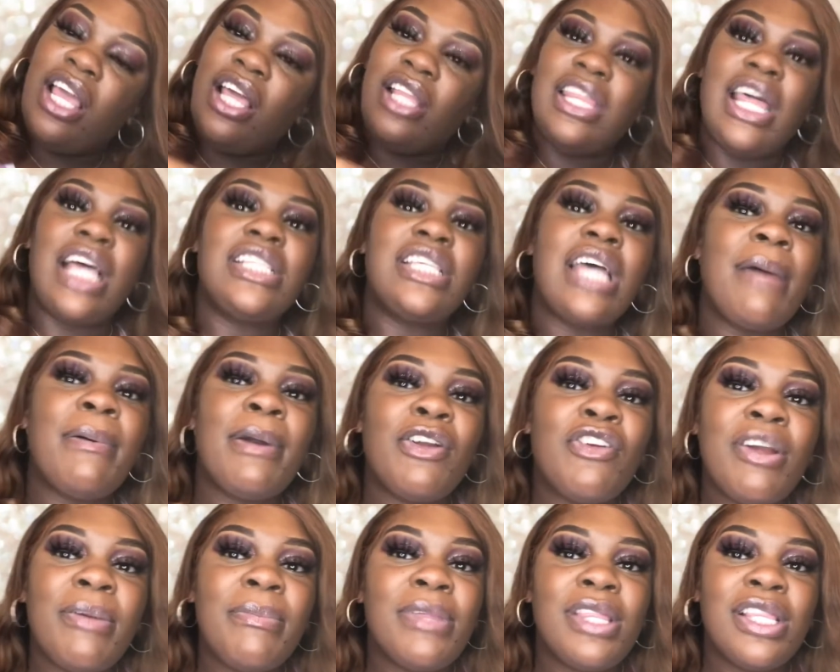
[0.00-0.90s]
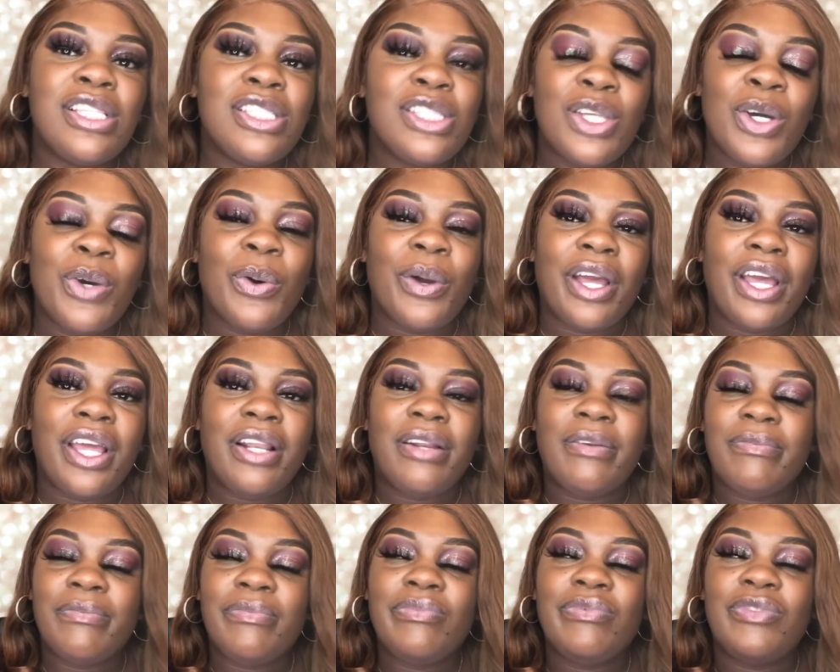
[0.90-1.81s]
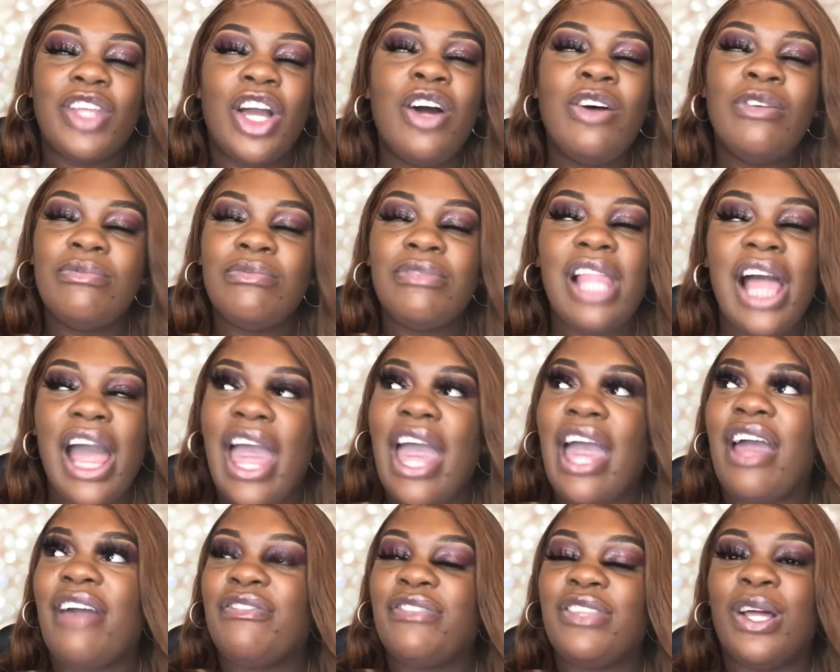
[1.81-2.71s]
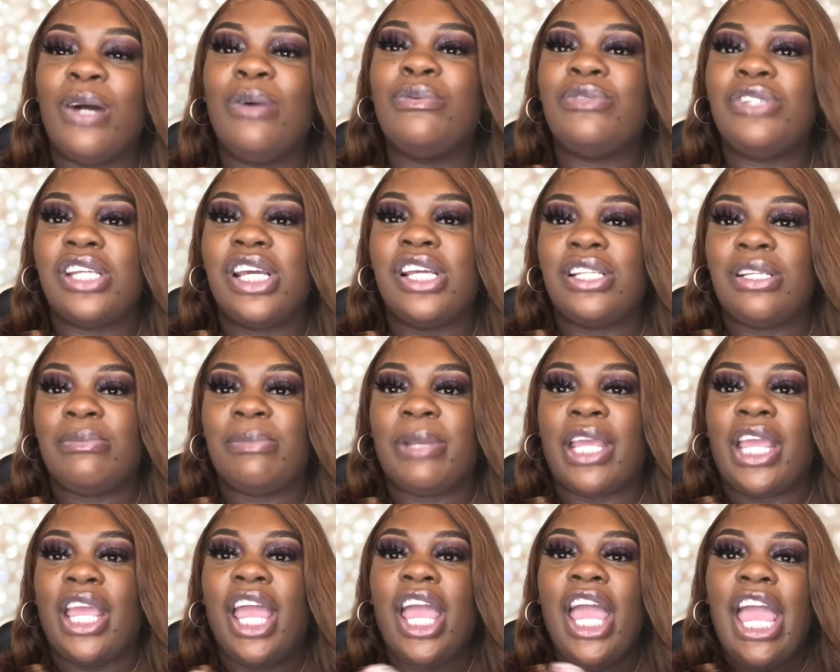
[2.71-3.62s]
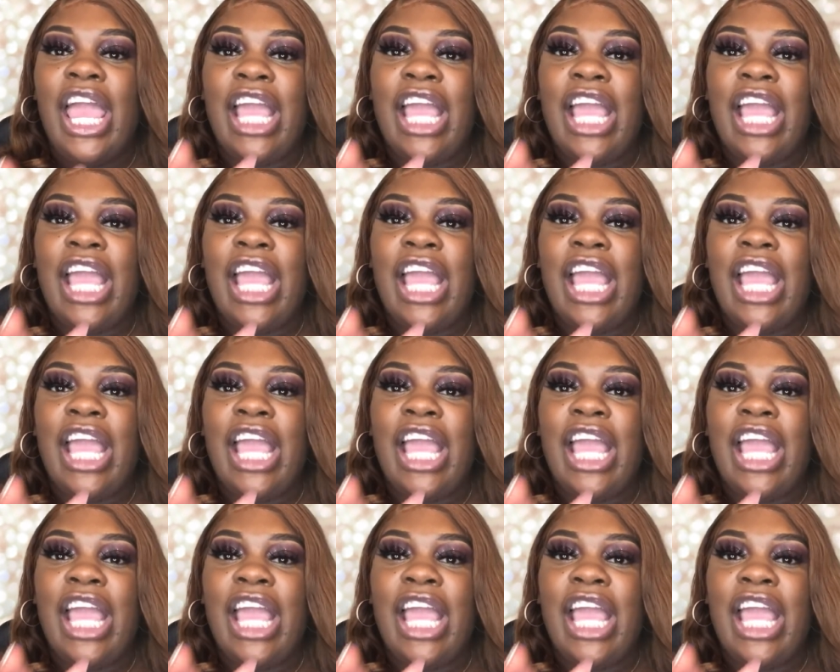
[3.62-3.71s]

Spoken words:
That's how my grandmother's doing. Don't laugh. Don't judge me.